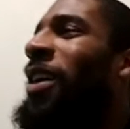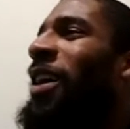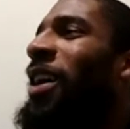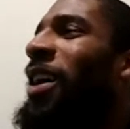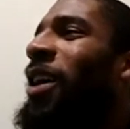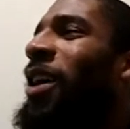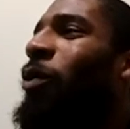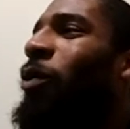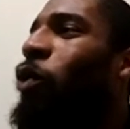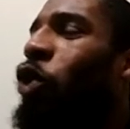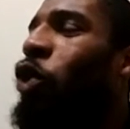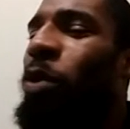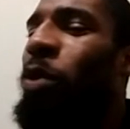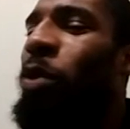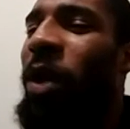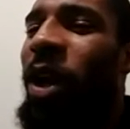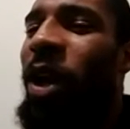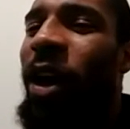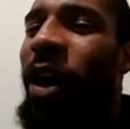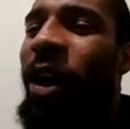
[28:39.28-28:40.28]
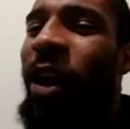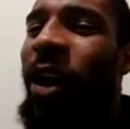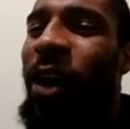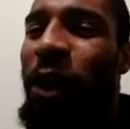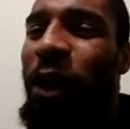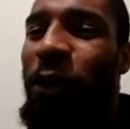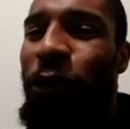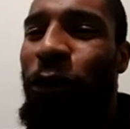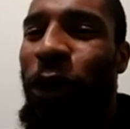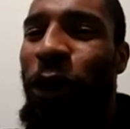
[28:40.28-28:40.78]
room in
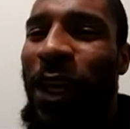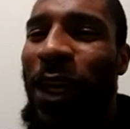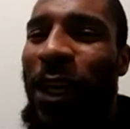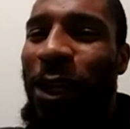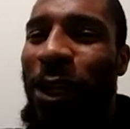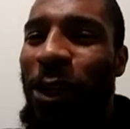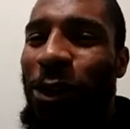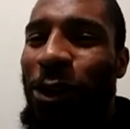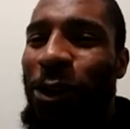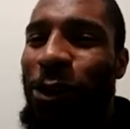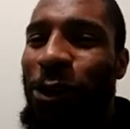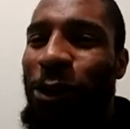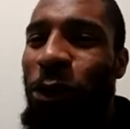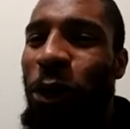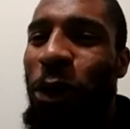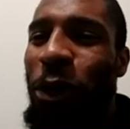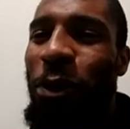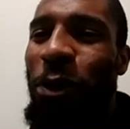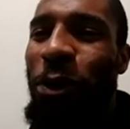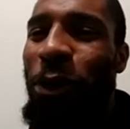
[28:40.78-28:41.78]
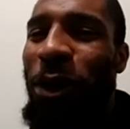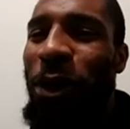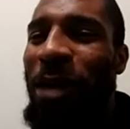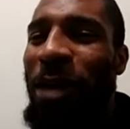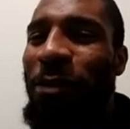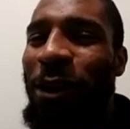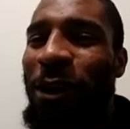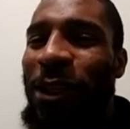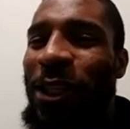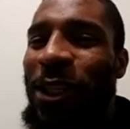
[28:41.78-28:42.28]
our friggin' little dorm or
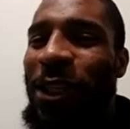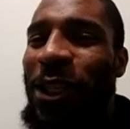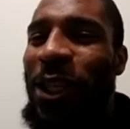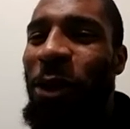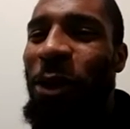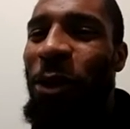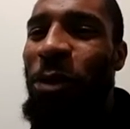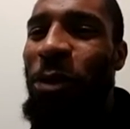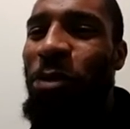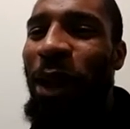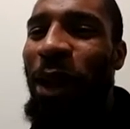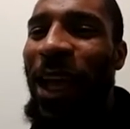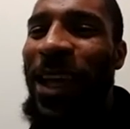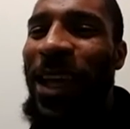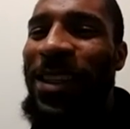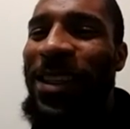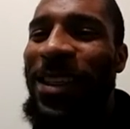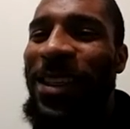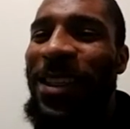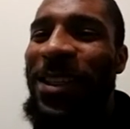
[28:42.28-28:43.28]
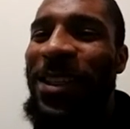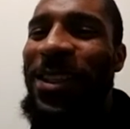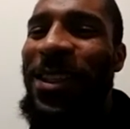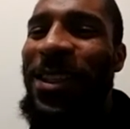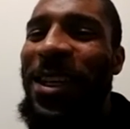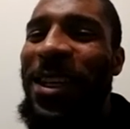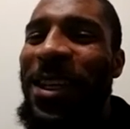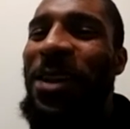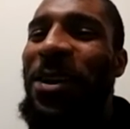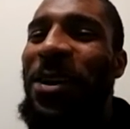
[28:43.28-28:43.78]
whatever and shit. We blazing and shit,